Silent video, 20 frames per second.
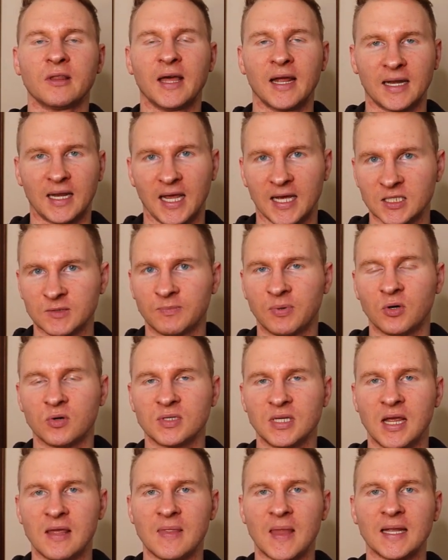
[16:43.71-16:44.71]
that guest
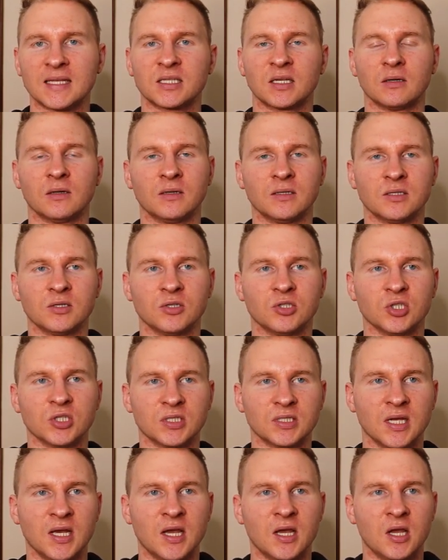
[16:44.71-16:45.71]
post, and that's going to
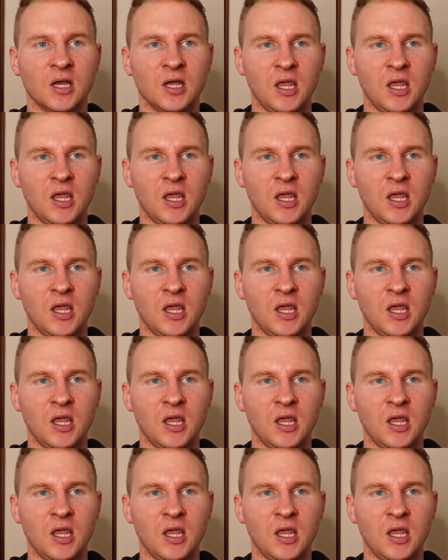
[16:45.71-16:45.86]
just